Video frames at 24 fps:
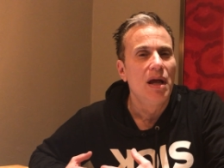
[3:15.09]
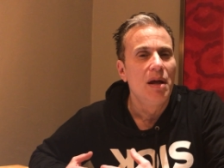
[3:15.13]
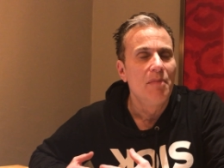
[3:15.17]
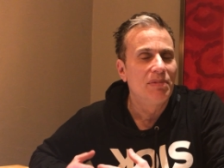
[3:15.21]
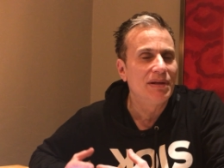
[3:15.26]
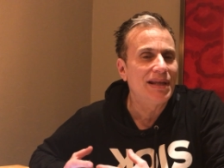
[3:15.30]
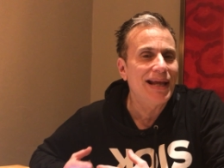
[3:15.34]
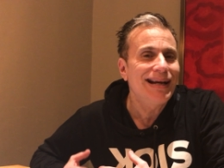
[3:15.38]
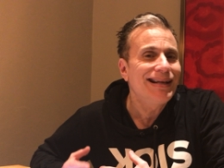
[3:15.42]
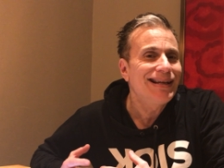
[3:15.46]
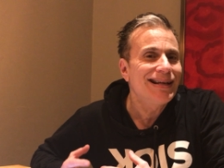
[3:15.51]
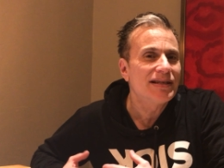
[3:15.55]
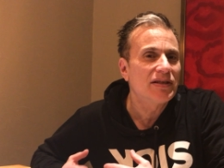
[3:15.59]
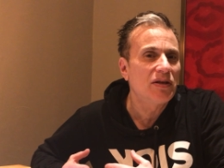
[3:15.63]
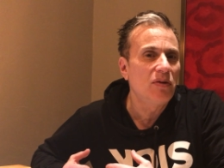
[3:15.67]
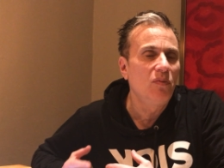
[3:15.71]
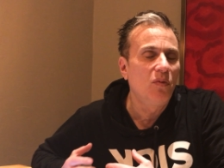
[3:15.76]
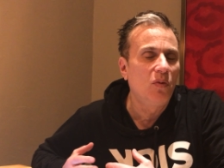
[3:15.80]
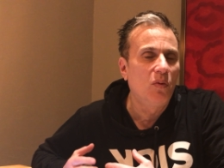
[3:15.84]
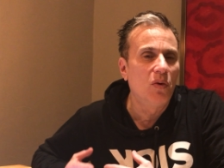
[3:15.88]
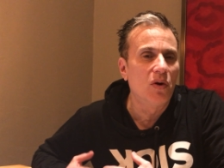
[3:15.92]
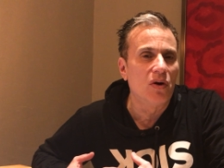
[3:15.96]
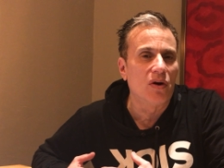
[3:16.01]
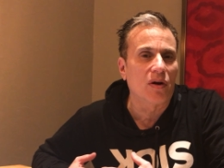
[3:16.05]
But that doesn't
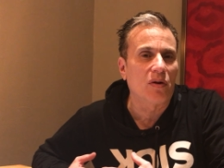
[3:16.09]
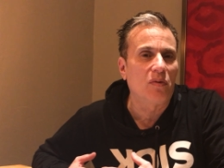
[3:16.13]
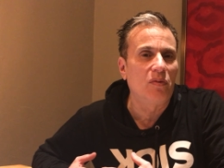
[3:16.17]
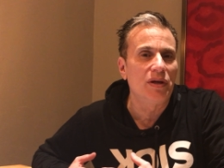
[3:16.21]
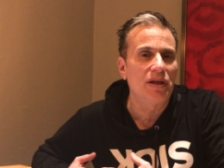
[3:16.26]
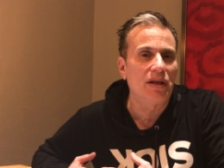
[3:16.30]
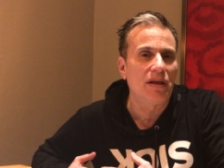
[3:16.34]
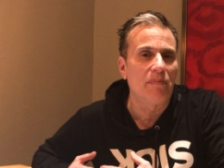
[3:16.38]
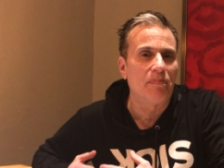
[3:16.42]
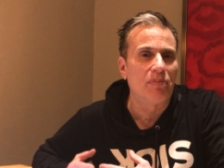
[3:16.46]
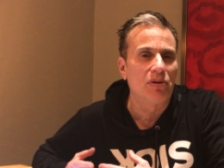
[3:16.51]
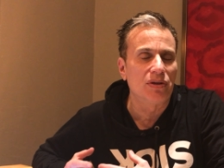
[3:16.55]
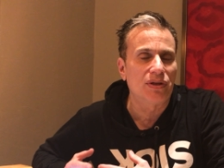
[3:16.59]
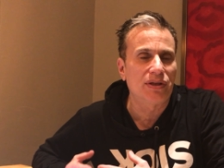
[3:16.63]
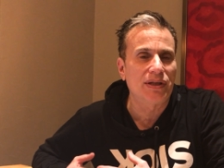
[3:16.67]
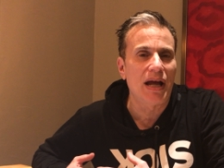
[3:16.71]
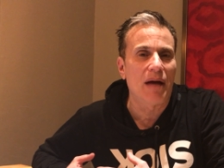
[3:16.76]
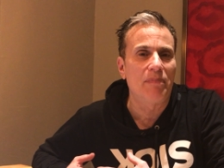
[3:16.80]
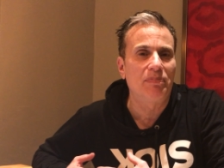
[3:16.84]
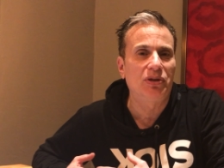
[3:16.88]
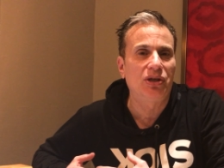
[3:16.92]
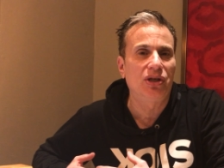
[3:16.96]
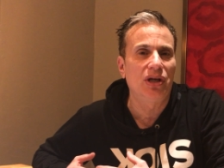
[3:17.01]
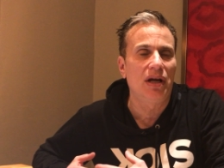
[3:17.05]
work with the
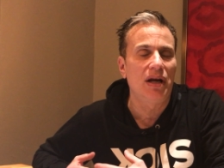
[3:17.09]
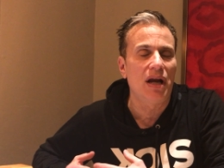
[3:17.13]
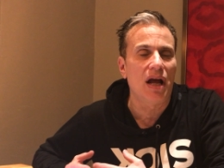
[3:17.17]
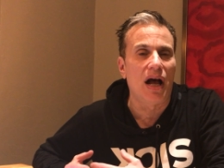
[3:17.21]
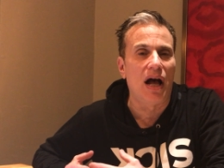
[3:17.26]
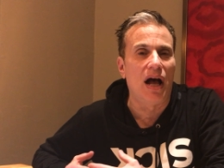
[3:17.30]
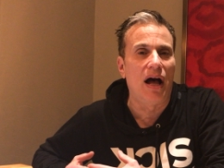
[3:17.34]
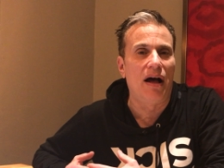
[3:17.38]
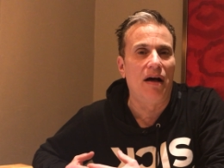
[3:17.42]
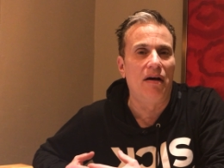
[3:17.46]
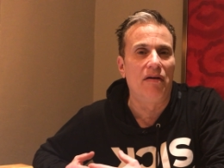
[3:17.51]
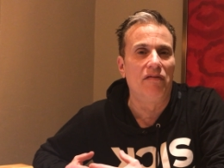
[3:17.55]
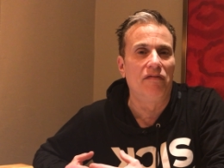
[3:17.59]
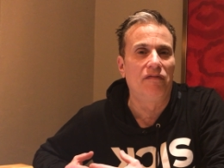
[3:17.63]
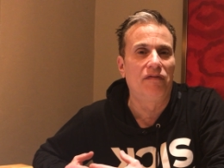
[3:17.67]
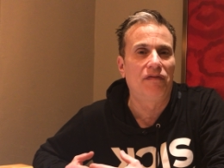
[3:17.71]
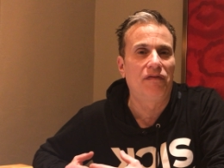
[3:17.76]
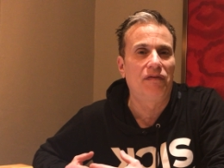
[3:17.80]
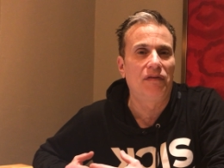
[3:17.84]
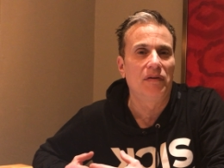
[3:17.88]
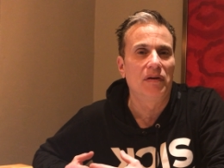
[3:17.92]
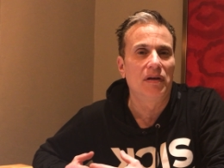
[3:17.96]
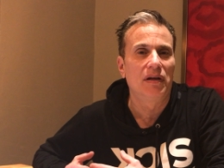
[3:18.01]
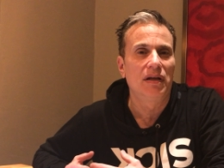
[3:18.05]
perception
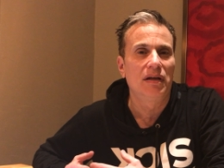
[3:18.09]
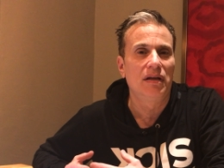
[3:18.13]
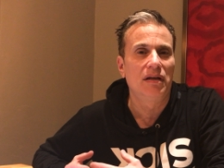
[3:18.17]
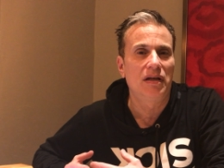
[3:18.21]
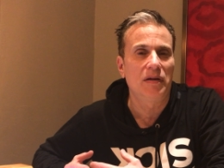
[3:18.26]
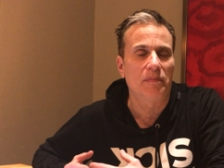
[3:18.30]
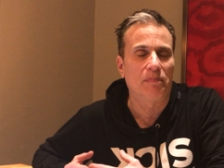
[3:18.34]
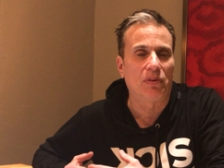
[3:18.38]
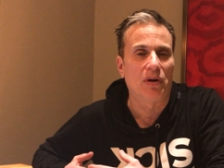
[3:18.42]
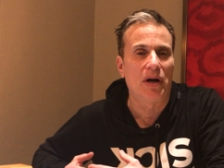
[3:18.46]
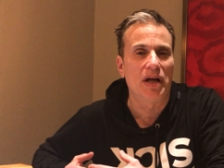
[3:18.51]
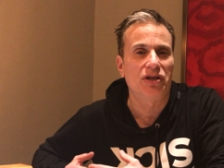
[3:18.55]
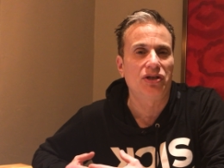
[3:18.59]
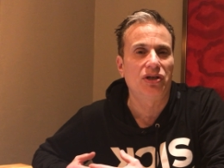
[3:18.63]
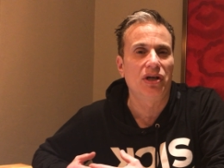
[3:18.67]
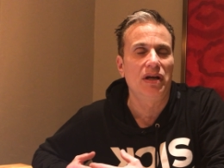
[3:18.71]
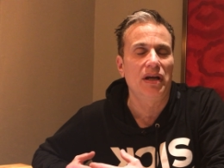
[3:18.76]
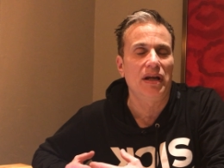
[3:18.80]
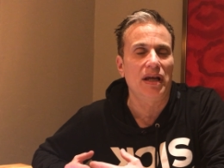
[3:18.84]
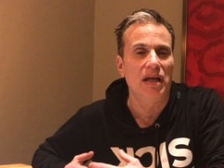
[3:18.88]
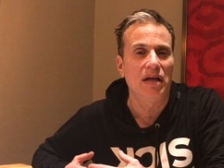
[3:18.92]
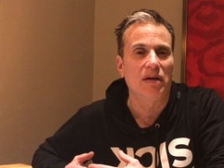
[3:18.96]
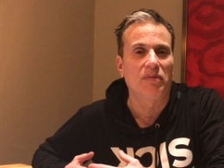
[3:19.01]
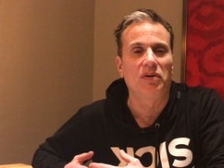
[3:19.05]
of depression
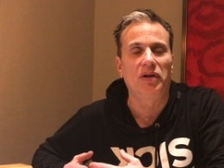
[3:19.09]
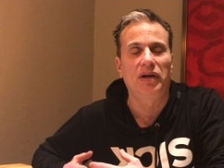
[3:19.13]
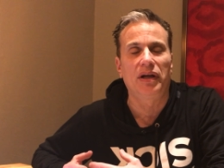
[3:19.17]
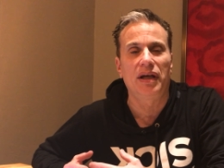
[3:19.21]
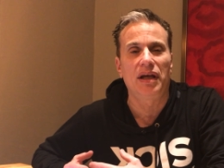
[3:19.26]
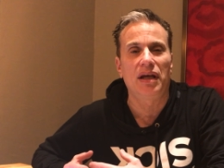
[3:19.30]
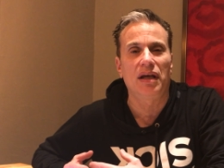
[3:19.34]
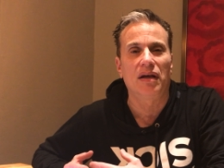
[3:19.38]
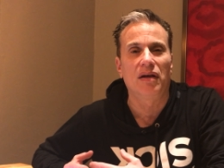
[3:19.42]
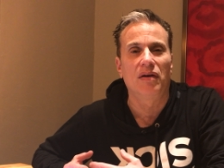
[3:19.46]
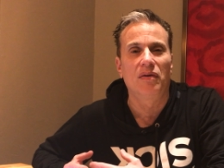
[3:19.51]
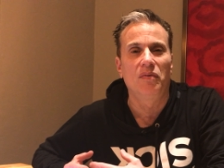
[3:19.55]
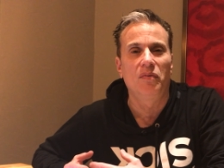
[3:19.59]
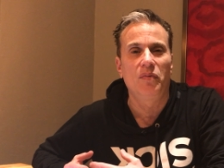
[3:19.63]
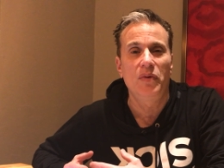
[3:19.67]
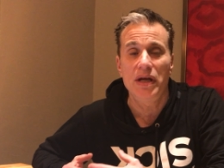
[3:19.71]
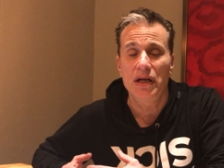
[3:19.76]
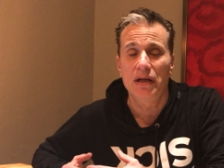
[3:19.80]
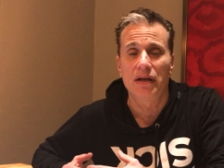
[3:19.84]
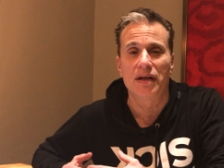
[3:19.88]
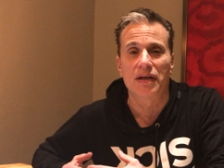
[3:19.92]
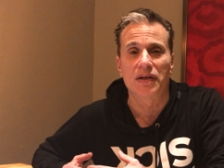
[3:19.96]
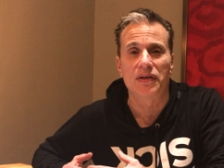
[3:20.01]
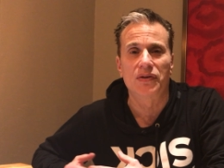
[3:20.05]
equaling
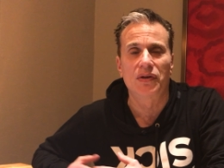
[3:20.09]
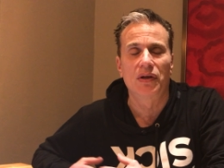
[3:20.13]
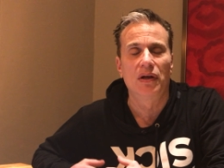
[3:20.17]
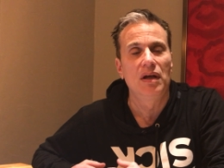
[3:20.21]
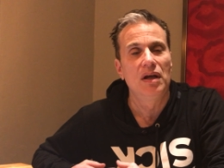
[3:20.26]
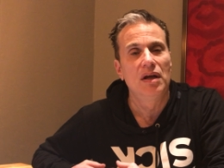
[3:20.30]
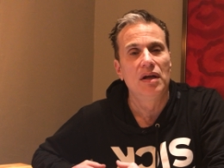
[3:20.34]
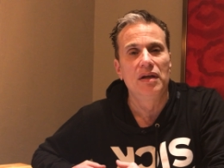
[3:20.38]
weakness.